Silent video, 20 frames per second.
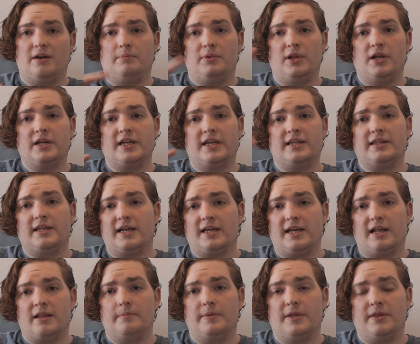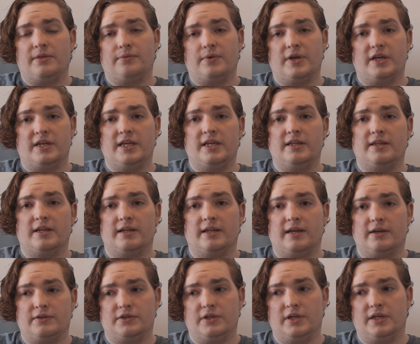a plugin like Element 3D that
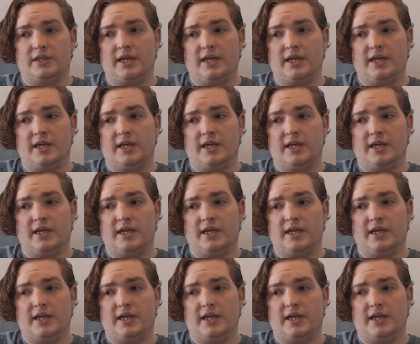allows you